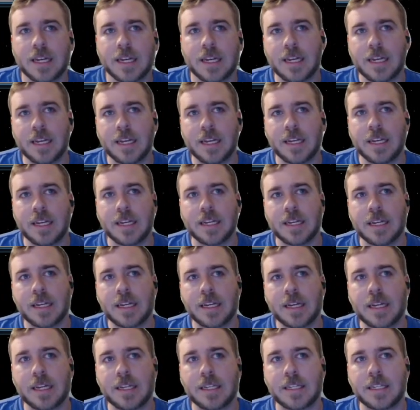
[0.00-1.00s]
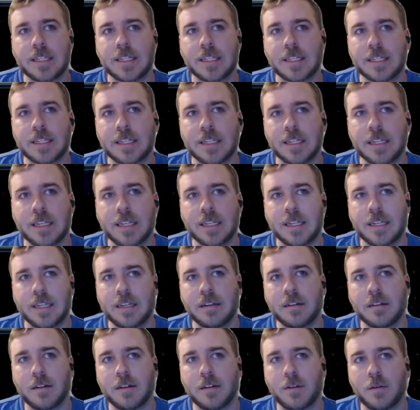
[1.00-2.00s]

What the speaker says: and you know,